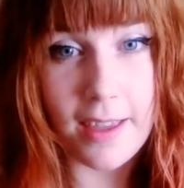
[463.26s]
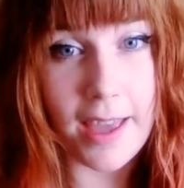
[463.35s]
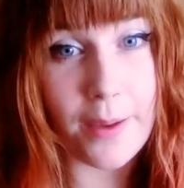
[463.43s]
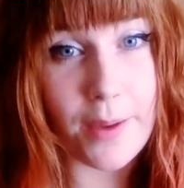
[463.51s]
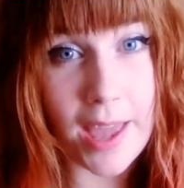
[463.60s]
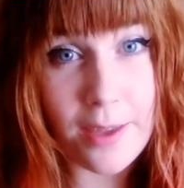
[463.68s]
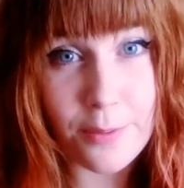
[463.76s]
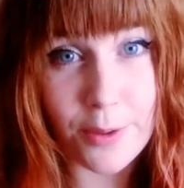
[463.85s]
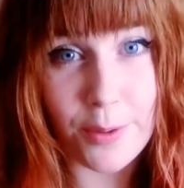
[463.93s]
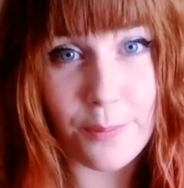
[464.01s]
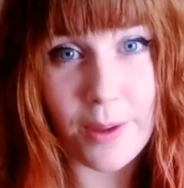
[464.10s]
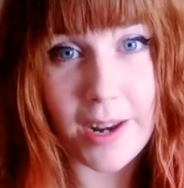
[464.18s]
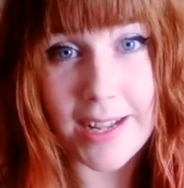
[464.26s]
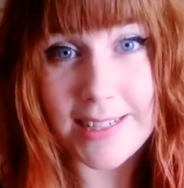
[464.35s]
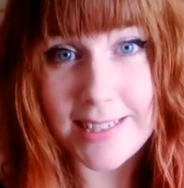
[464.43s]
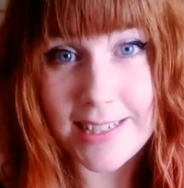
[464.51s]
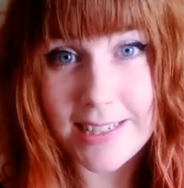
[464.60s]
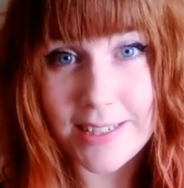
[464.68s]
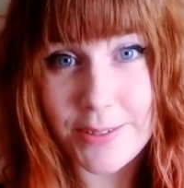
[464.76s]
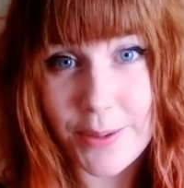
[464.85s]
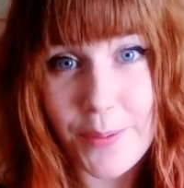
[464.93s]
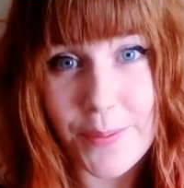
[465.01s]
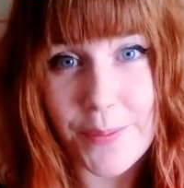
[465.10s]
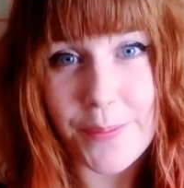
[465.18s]
However, what I didn't
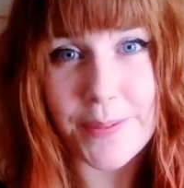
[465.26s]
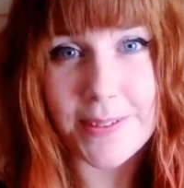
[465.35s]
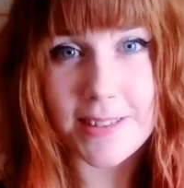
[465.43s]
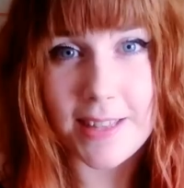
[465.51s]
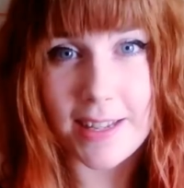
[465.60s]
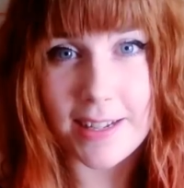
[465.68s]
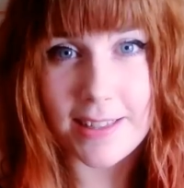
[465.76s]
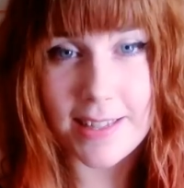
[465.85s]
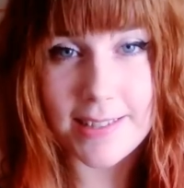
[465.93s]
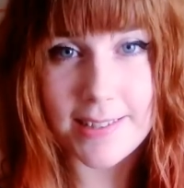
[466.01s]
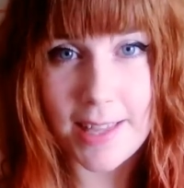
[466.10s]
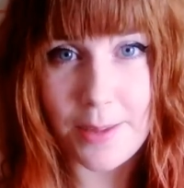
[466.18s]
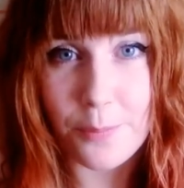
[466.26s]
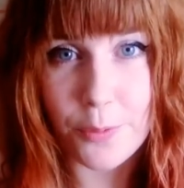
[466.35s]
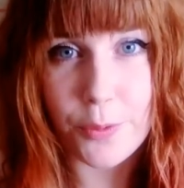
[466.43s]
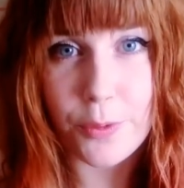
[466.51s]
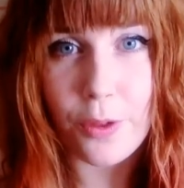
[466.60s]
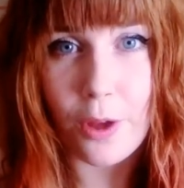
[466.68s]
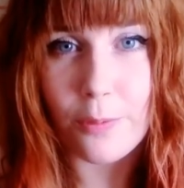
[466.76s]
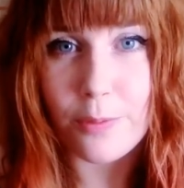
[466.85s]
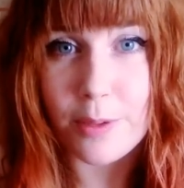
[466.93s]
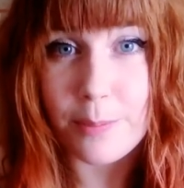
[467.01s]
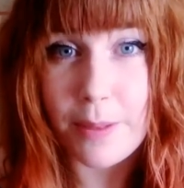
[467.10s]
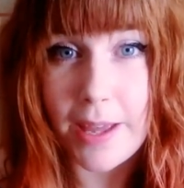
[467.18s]
know was that this same rule
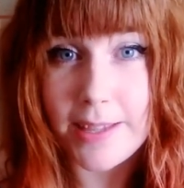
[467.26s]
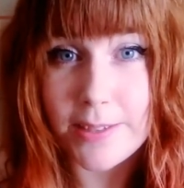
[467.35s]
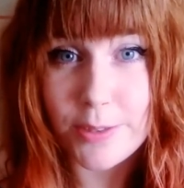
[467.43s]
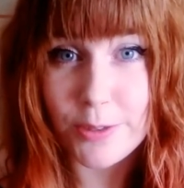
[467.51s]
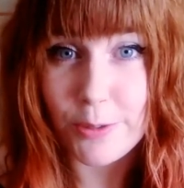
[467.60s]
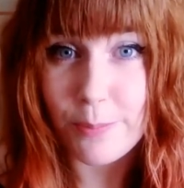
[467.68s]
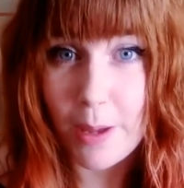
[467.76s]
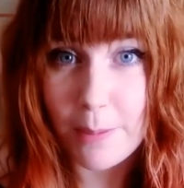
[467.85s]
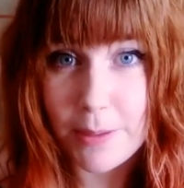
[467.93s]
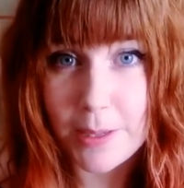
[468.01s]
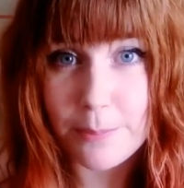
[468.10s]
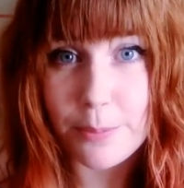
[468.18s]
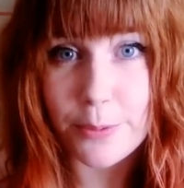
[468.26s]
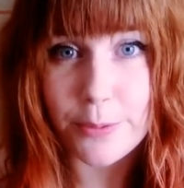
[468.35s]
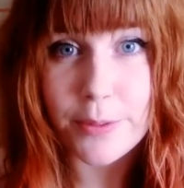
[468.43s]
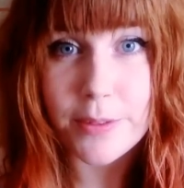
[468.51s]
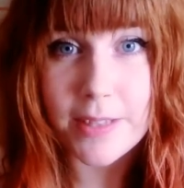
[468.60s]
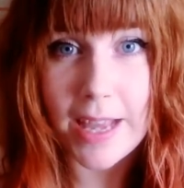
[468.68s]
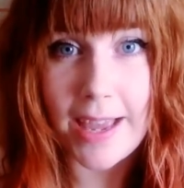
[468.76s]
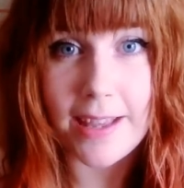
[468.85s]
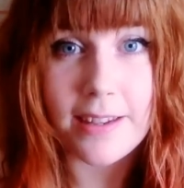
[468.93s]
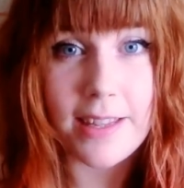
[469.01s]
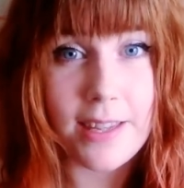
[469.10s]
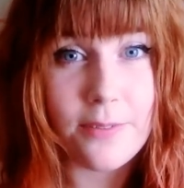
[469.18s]
often applies to public pools
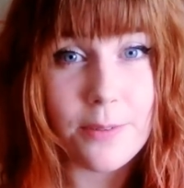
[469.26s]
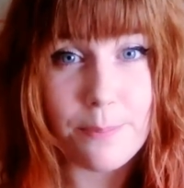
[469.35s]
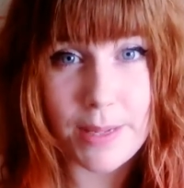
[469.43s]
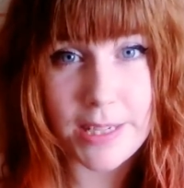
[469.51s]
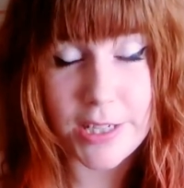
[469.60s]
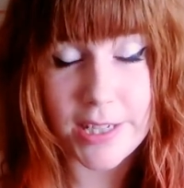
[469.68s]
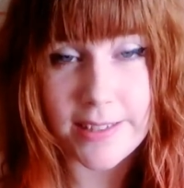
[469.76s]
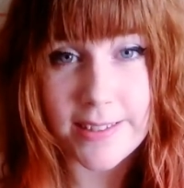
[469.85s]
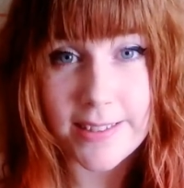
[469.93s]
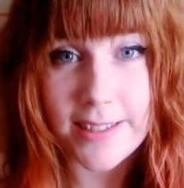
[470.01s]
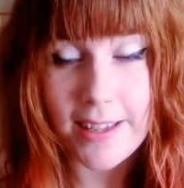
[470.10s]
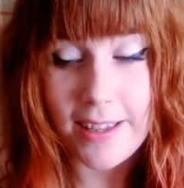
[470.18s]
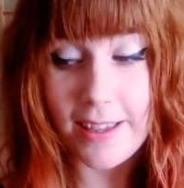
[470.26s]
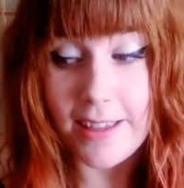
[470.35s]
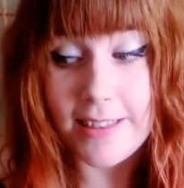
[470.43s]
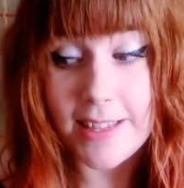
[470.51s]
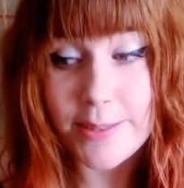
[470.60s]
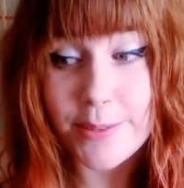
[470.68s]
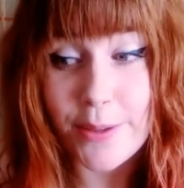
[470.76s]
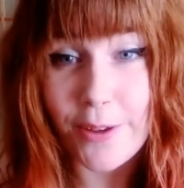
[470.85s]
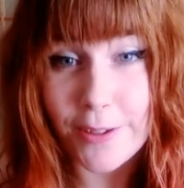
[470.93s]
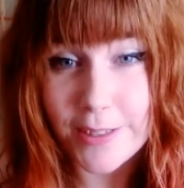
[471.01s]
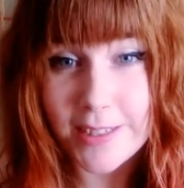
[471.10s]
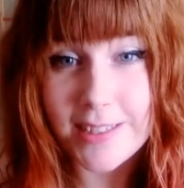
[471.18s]
and even beaches. This
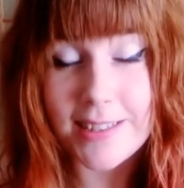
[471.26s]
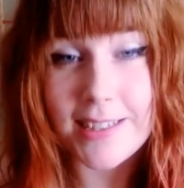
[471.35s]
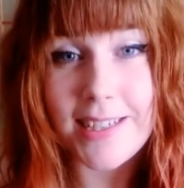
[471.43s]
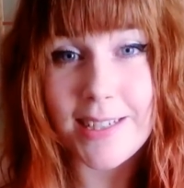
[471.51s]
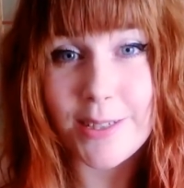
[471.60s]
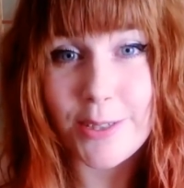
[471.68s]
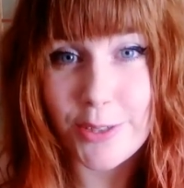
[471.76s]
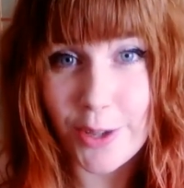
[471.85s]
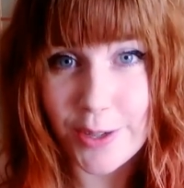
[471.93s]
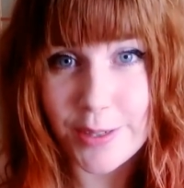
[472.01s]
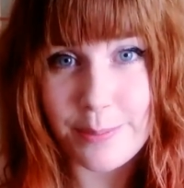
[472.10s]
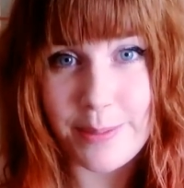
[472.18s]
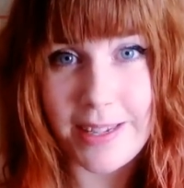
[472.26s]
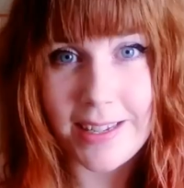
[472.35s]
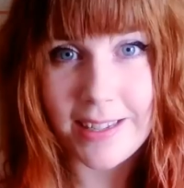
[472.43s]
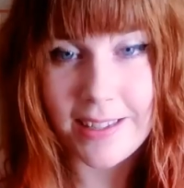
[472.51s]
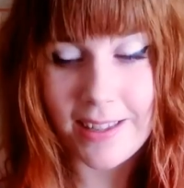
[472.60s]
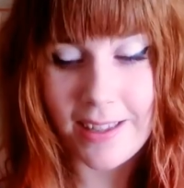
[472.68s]
honestly shocked me.